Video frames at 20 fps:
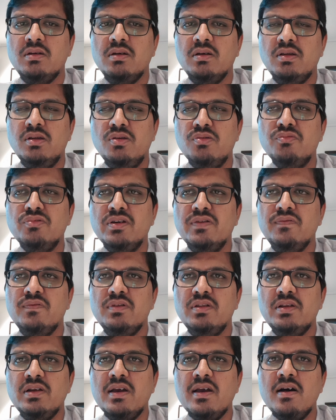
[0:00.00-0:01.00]
you
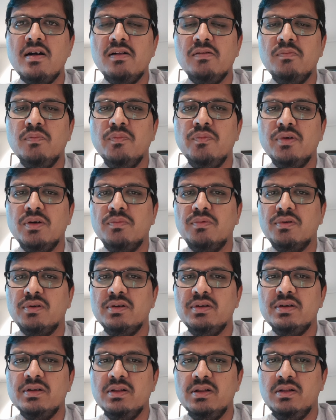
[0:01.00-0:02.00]
definitely help the
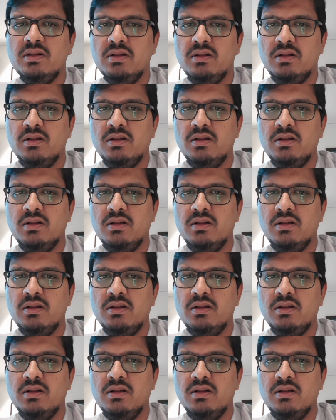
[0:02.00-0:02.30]
process